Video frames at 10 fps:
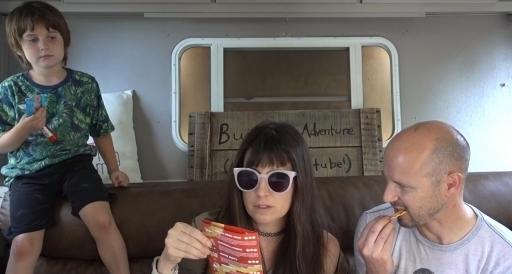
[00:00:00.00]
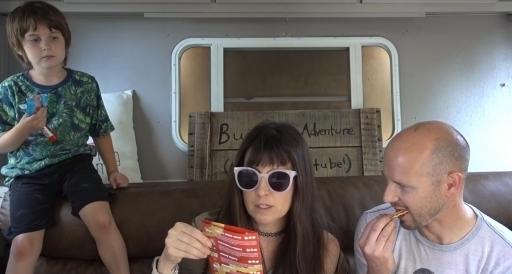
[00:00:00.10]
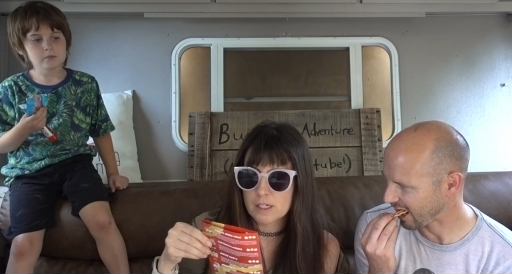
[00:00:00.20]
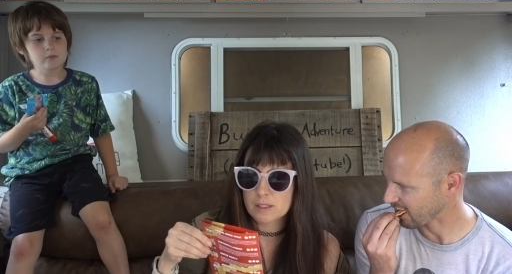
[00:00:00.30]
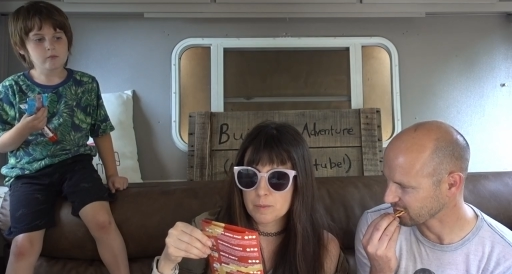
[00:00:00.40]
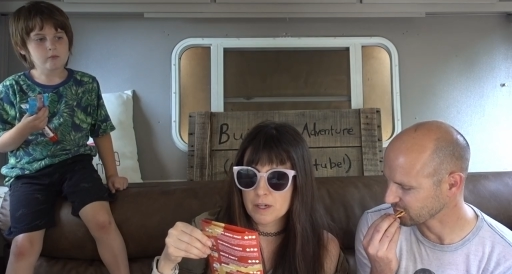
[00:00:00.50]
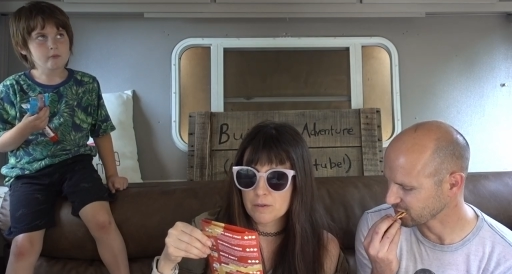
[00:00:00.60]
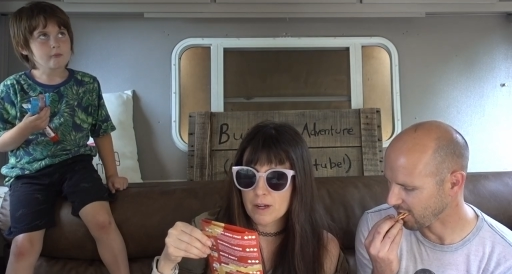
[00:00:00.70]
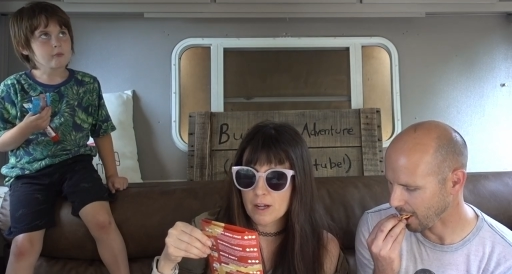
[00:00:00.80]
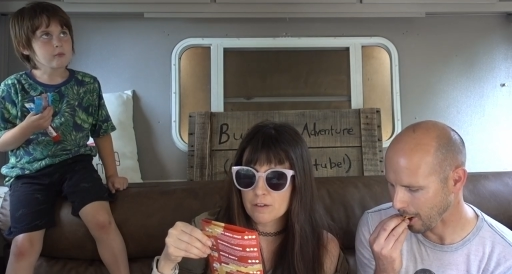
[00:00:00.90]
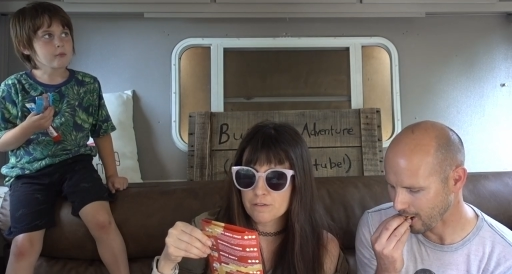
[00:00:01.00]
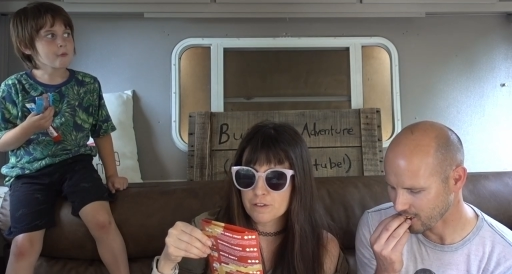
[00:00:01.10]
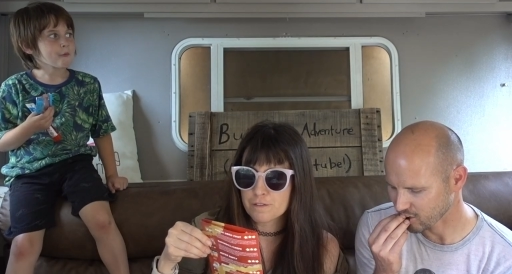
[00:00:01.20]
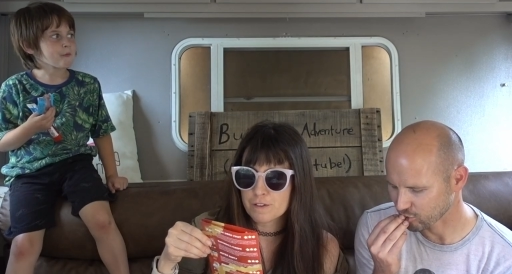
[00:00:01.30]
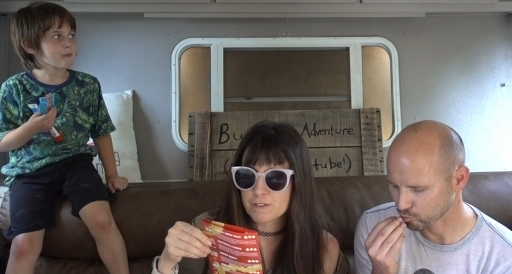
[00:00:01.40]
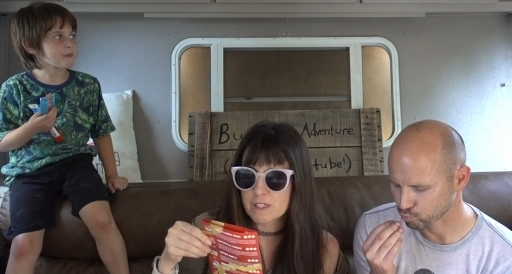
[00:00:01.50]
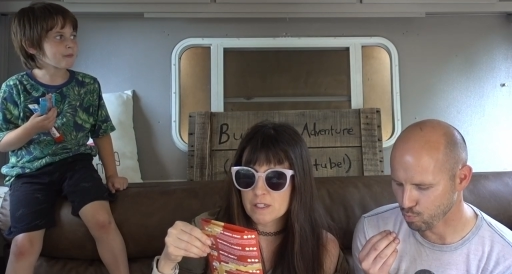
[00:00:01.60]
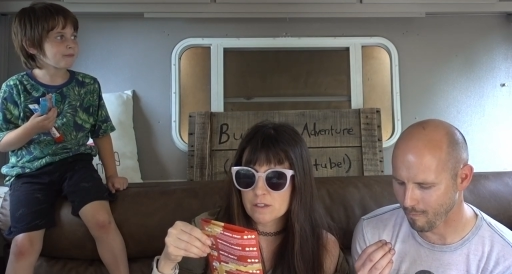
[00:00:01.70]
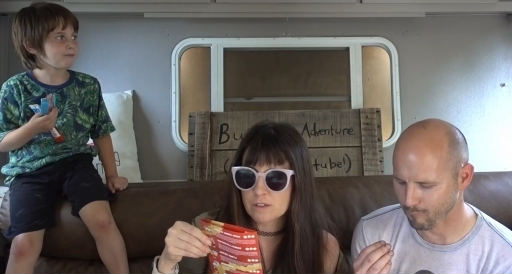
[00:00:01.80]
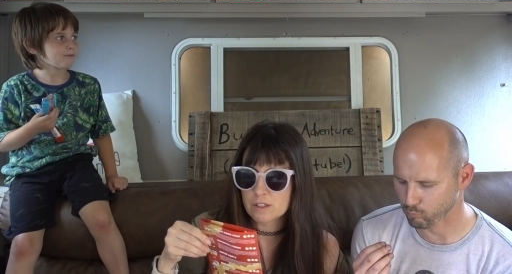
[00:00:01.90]
Speaker 1: It has been around for 50
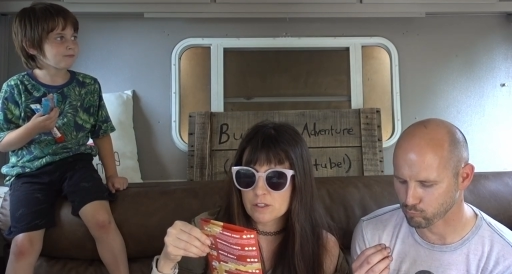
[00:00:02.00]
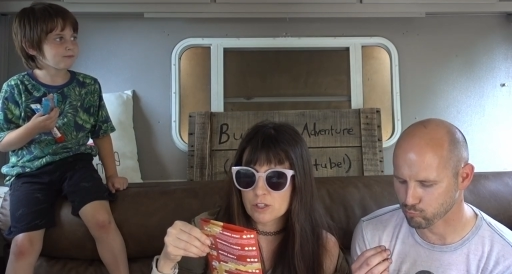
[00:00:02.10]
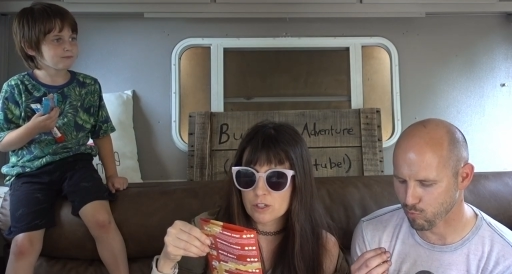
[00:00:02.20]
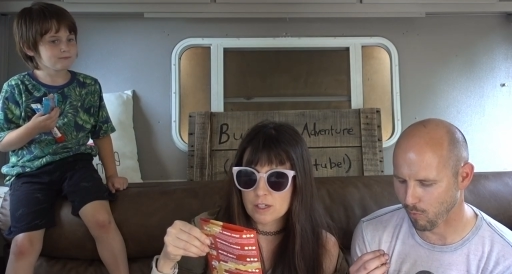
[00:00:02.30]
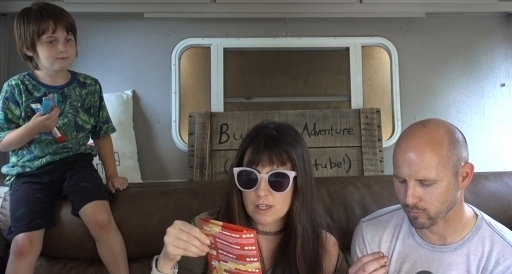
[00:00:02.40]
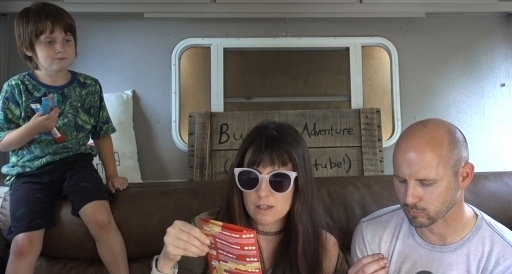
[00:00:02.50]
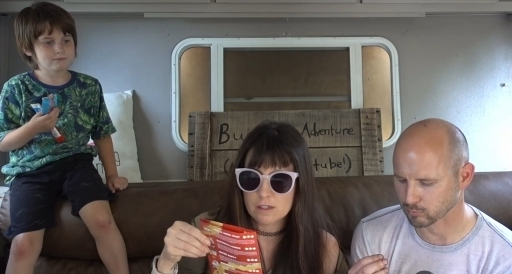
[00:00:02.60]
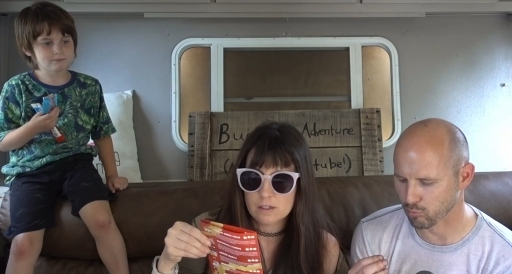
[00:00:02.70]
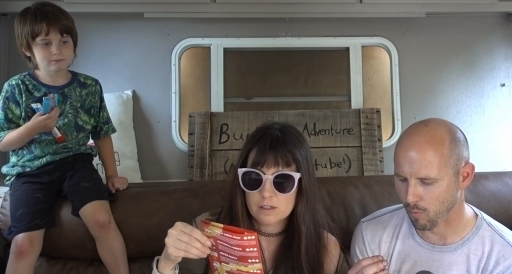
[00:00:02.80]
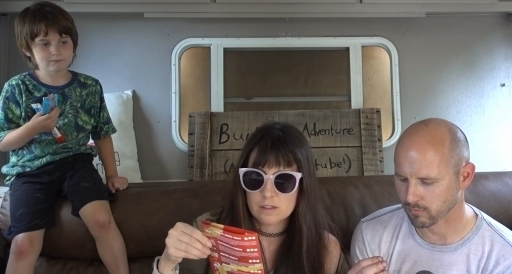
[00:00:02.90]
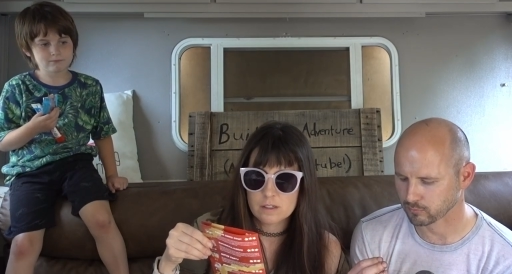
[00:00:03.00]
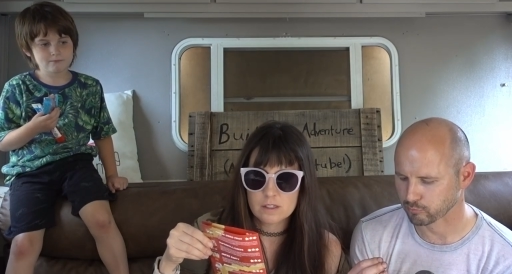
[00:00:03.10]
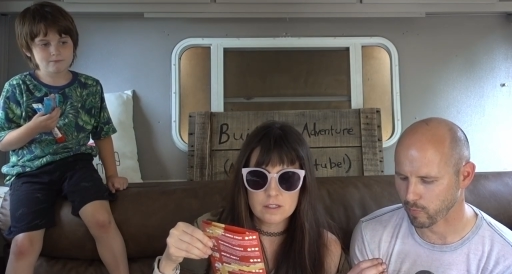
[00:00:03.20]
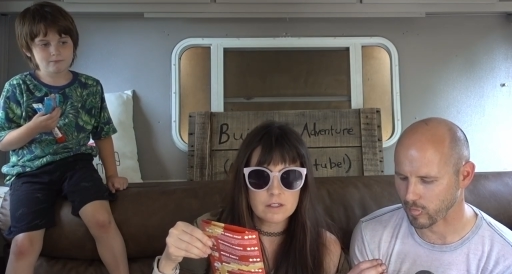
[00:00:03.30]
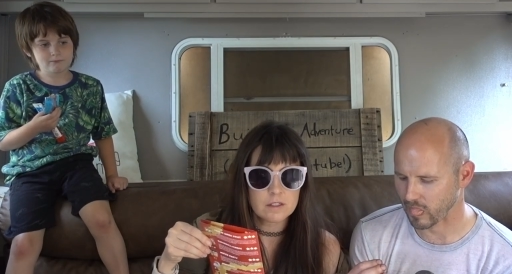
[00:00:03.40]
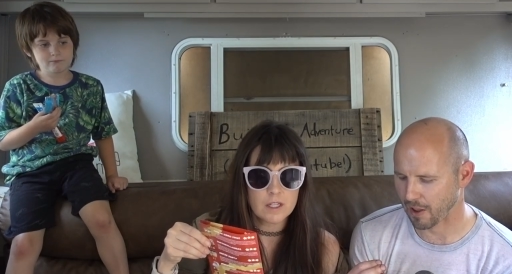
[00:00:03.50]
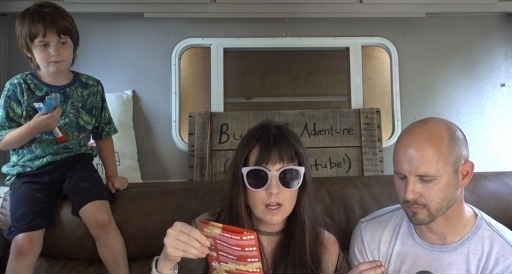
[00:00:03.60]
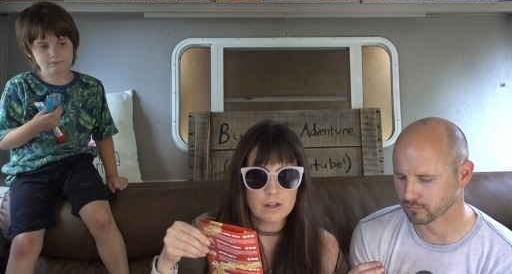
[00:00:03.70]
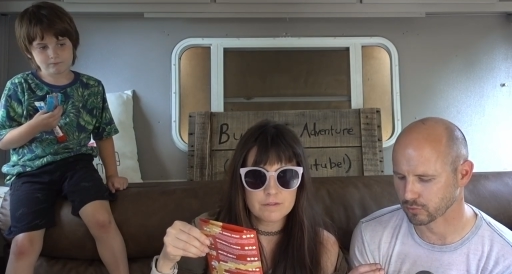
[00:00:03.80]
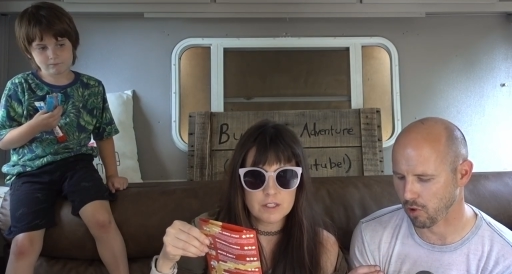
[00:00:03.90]
years in Turkey. Still
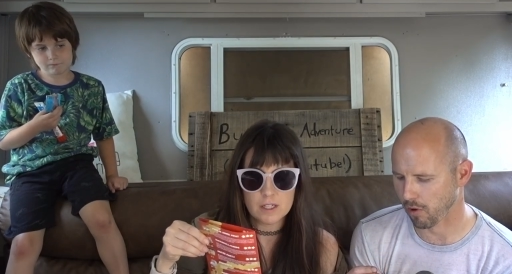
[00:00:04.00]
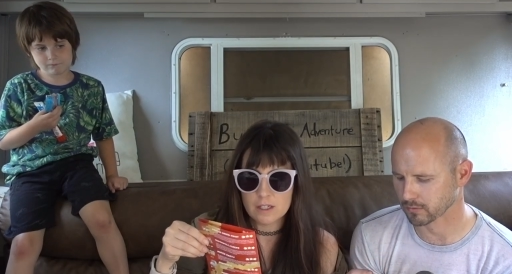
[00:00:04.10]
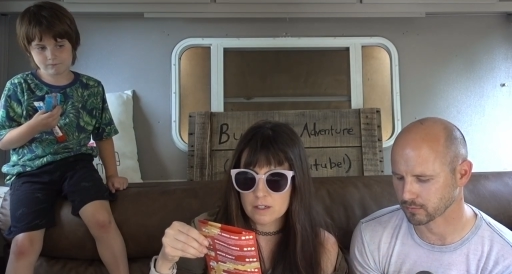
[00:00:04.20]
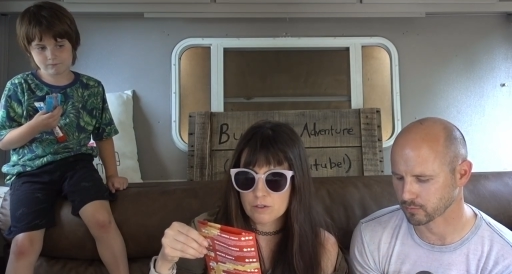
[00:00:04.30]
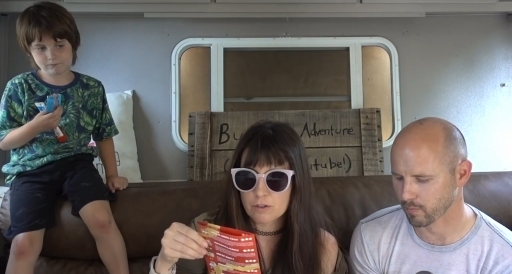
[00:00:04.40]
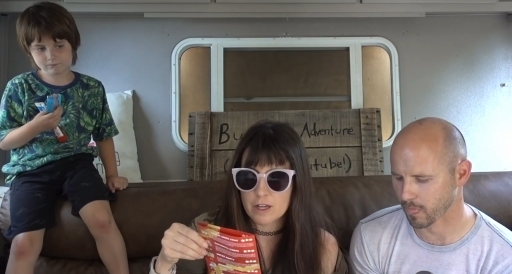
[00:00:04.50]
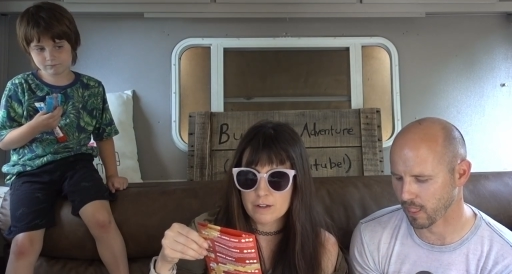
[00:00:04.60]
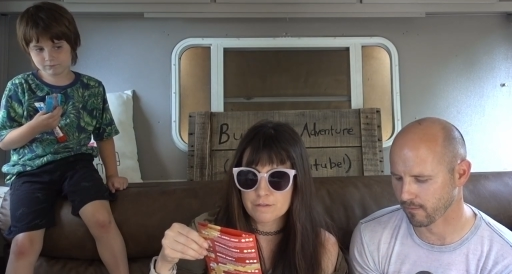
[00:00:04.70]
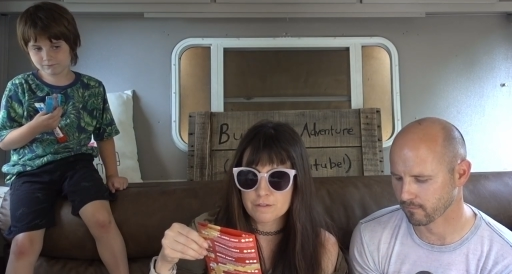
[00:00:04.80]
loved and craved